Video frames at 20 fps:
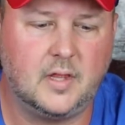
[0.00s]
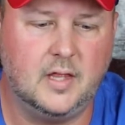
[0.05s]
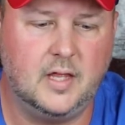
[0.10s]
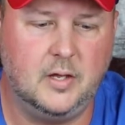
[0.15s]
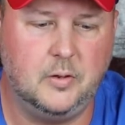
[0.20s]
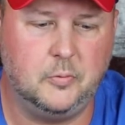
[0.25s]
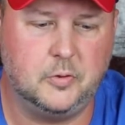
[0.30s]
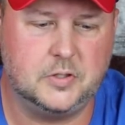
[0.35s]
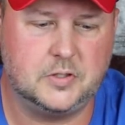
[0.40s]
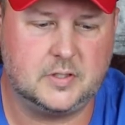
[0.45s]

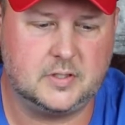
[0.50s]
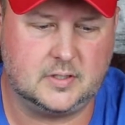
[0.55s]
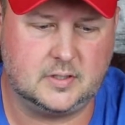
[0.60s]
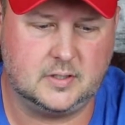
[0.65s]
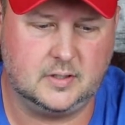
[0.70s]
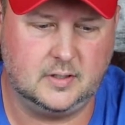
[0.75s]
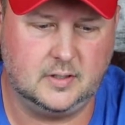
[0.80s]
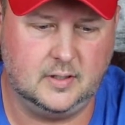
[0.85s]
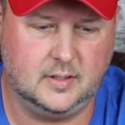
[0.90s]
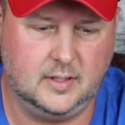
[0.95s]
It
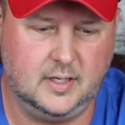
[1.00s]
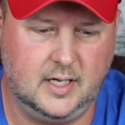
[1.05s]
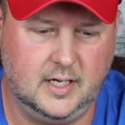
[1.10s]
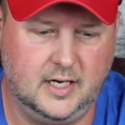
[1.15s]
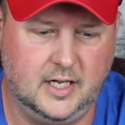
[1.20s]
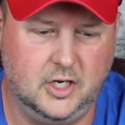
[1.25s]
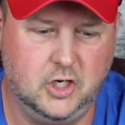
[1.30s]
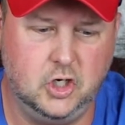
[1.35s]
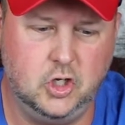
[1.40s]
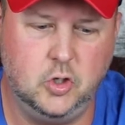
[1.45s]
was in
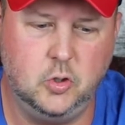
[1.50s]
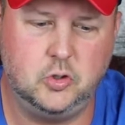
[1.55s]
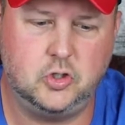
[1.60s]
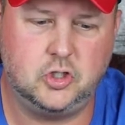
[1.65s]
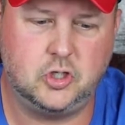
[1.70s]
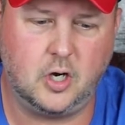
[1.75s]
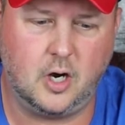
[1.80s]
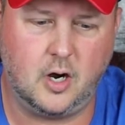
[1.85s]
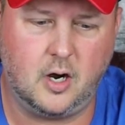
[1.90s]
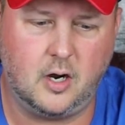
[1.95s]
a new
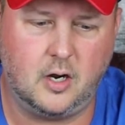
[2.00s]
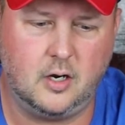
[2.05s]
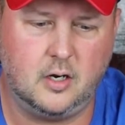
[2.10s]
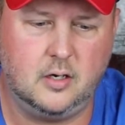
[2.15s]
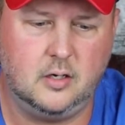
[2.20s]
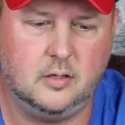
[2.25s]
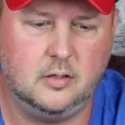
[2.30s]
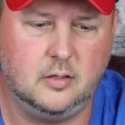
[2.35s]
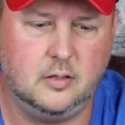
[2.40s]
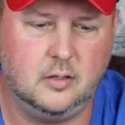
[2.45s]

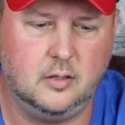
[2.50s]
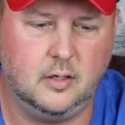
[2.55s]
char.